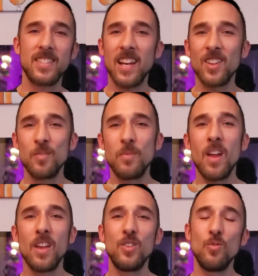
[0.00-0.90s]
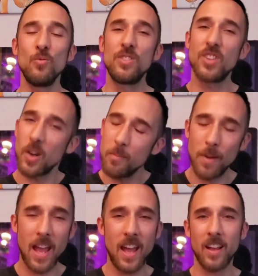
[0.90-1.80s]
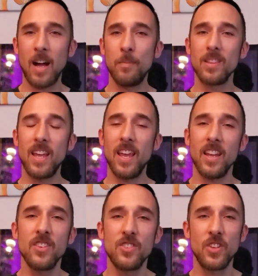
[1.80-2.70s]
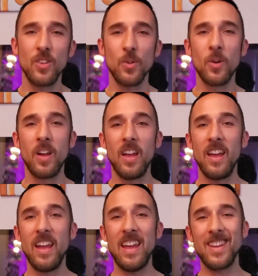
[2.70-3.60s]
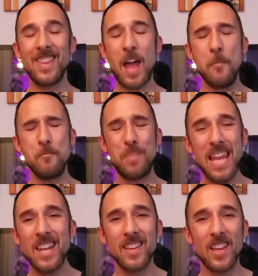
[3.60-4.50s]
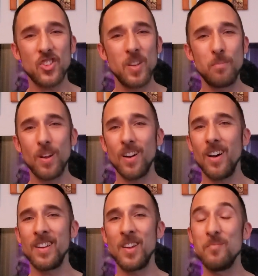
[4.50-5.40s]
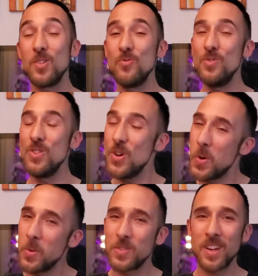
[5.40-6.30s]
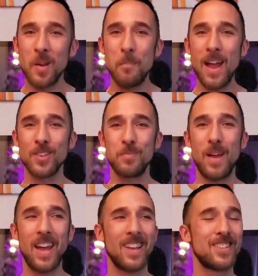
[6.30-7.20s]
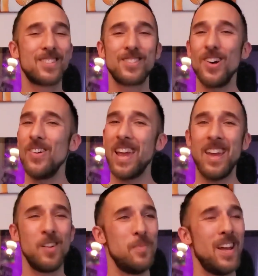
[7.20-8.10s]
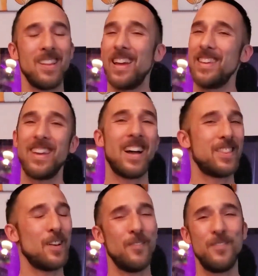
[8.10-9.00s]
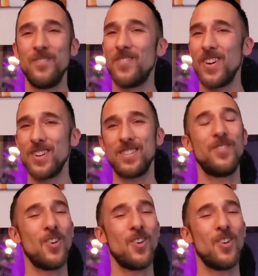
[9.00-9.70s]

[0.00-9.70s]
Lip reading: to tell him, you dirtbag. I'm going to lay it into you. And that beating that she put on him, you knew he was going to bounce back. It's so anime. Like, you got the first